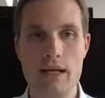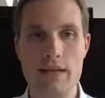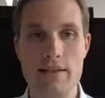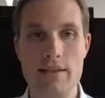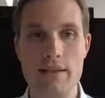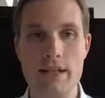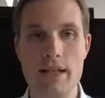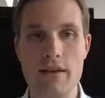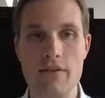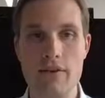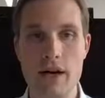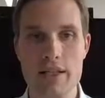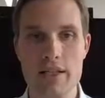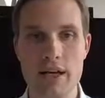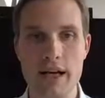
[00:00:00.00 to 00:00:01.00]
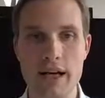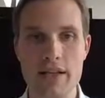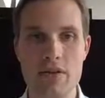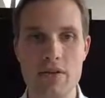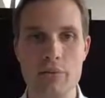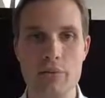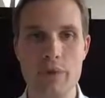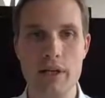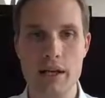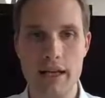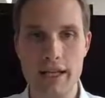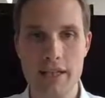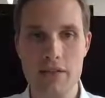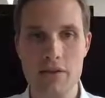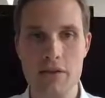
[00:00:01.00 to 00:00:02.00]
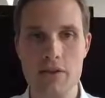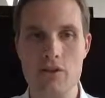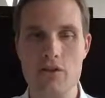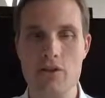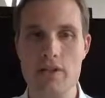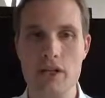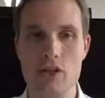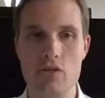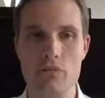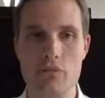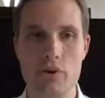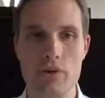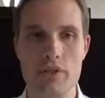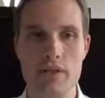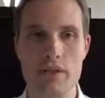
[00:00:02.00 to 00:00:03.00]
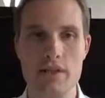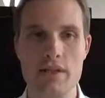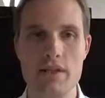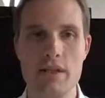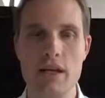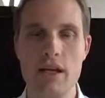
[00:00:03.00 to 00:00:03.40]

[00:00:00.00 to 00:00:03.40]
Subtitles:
as a lead advisor, enter a bit later in the transaction process,